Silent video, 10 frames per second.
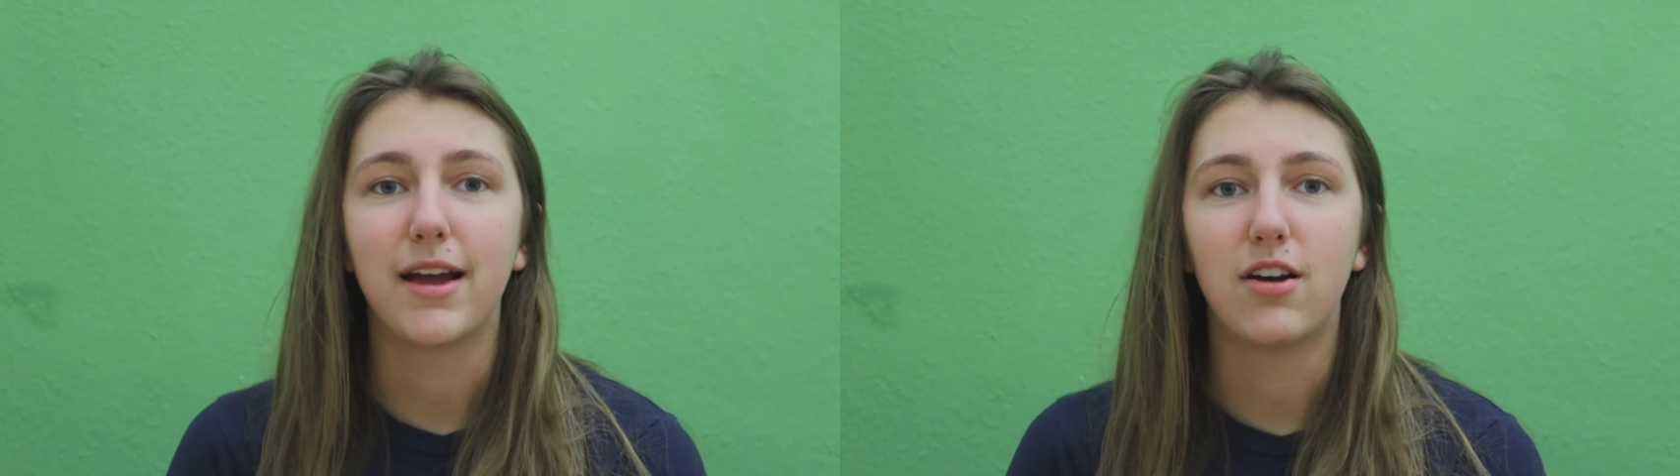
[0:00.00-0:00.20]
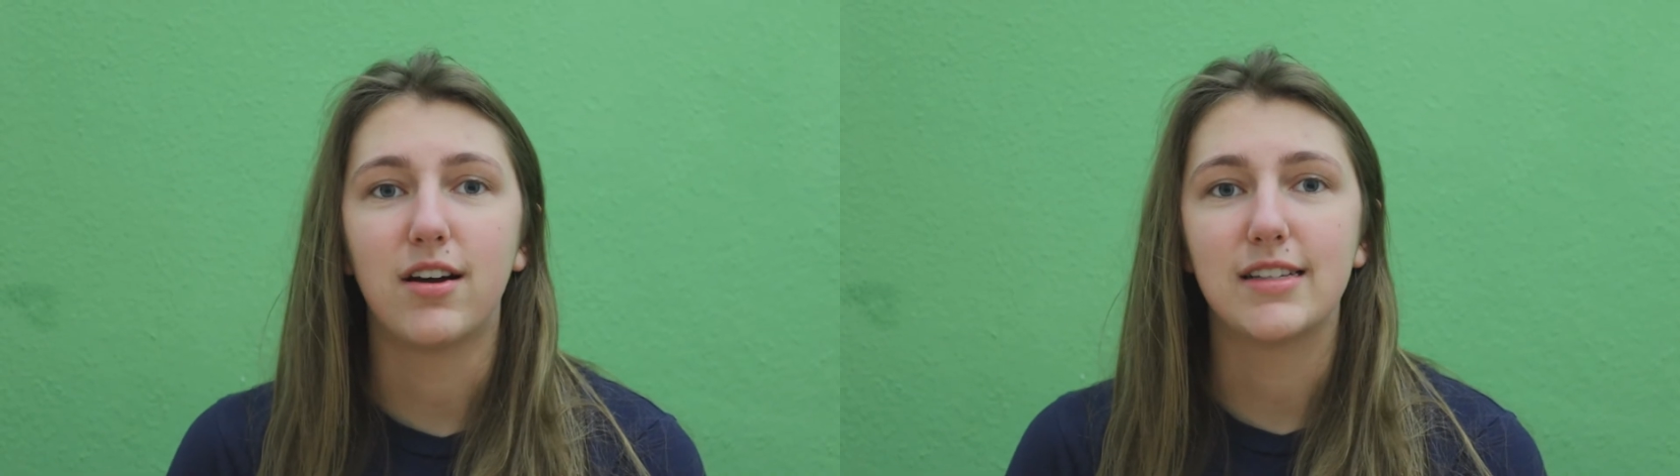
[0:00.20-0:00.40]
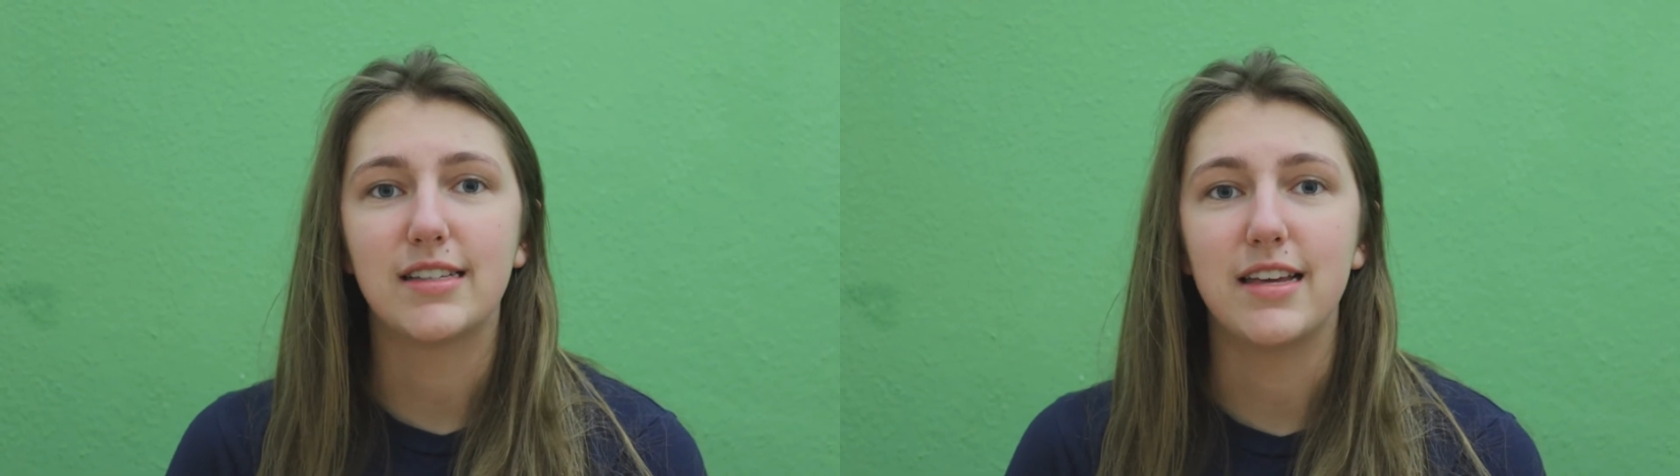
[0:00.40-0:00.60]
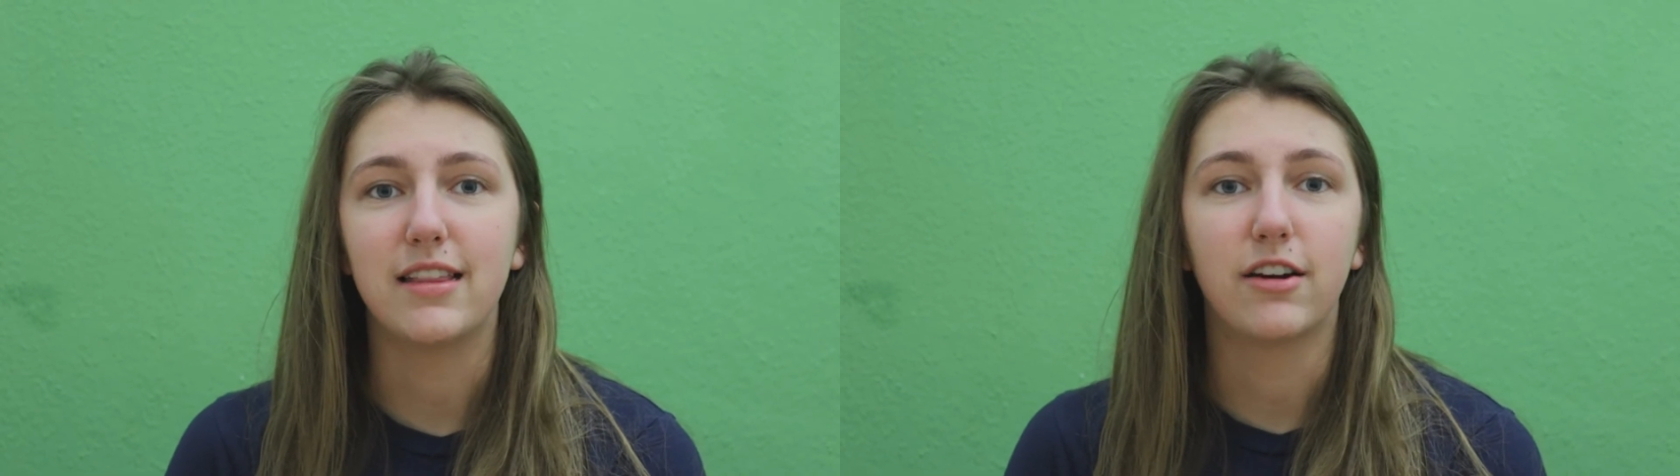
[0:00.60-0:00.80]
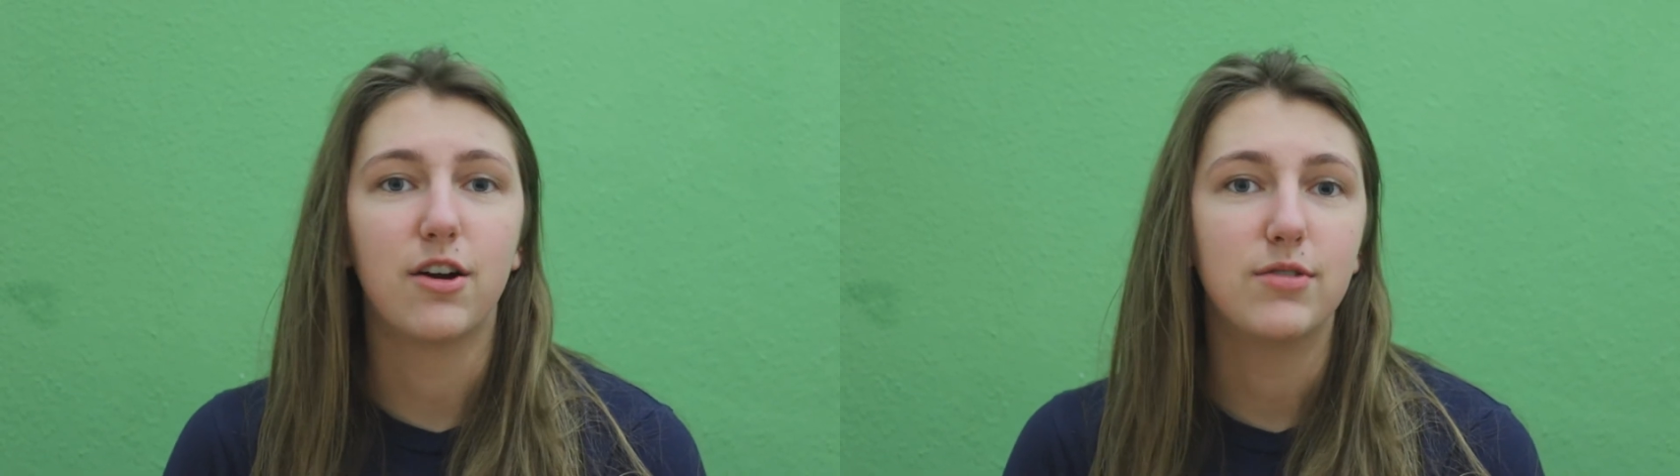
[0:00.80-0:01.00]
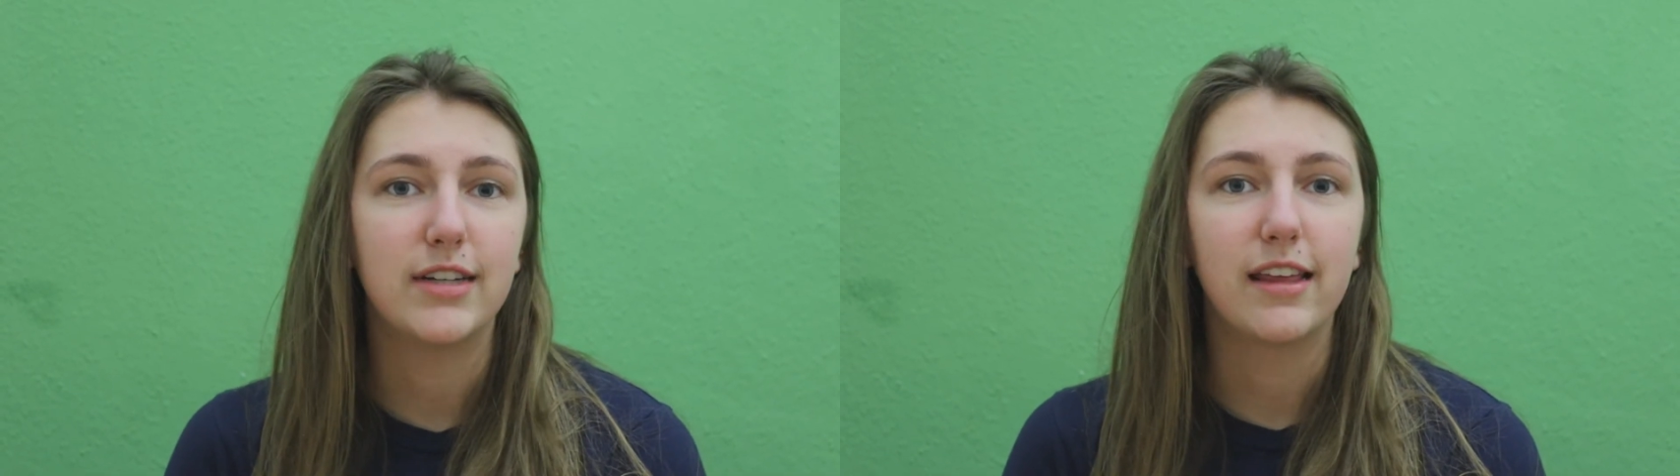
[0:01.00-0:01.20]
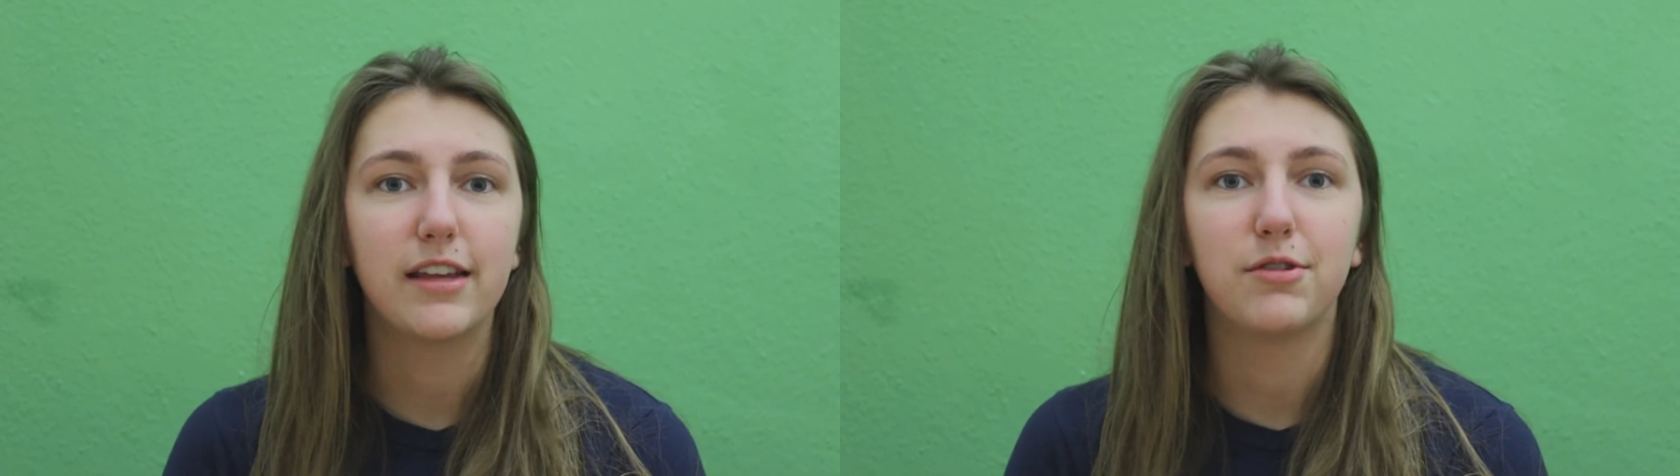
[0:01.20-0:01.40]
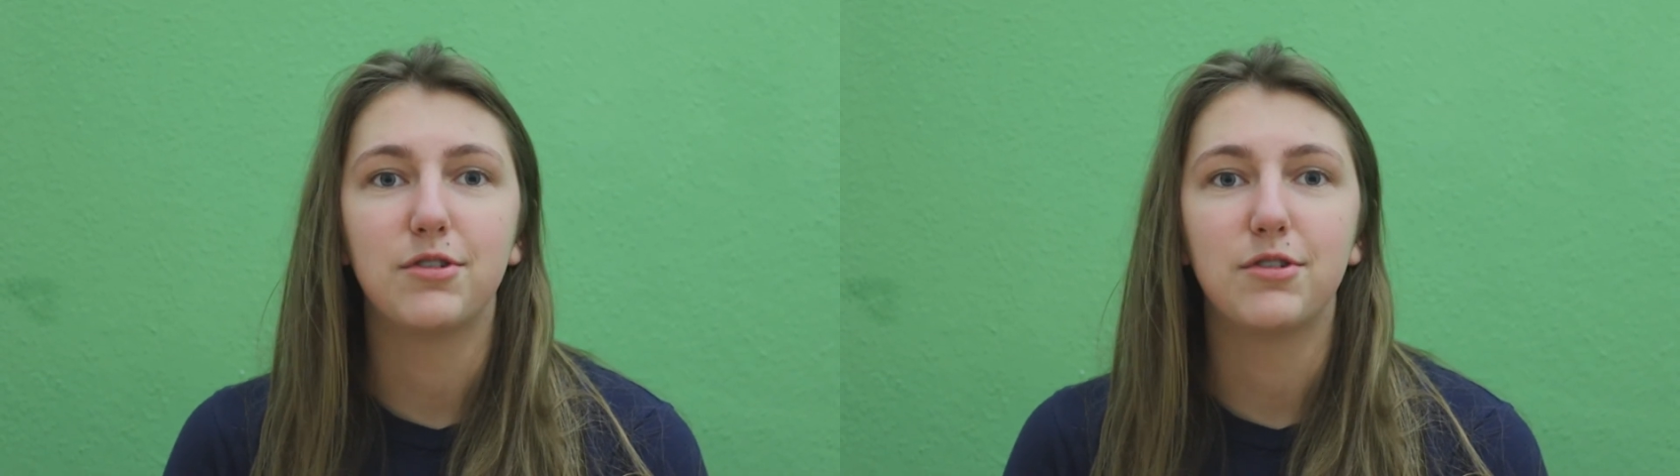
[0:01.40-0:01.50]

I got to see their own daily